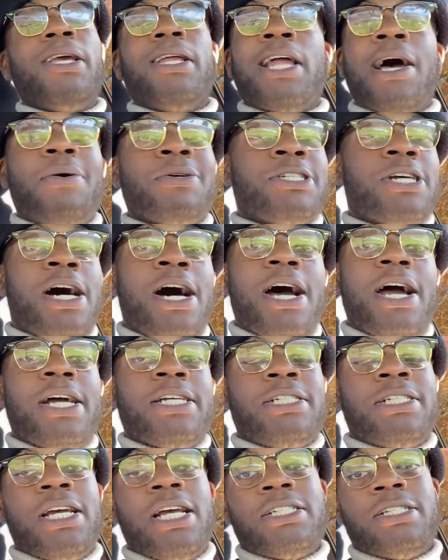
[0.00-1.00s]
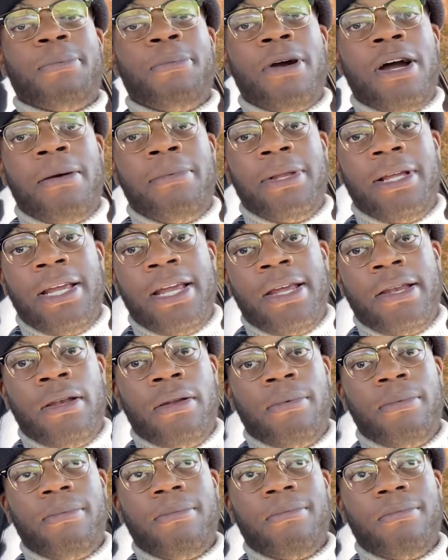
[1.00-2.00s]
That was our highest chance of probably getting.
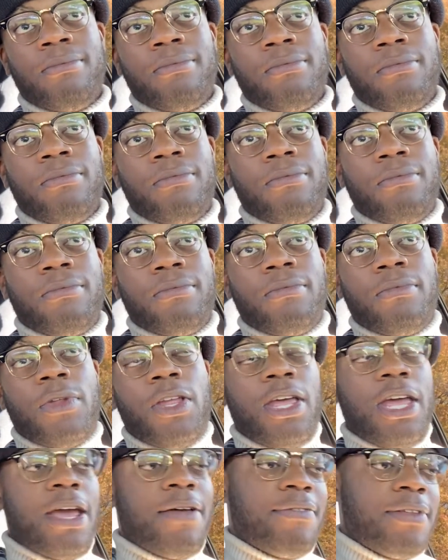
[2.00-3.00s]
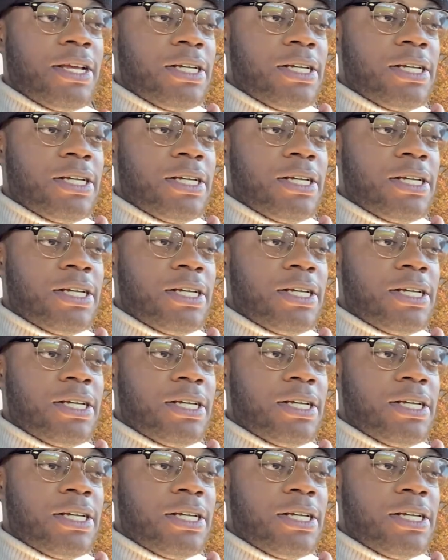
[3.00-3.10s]
If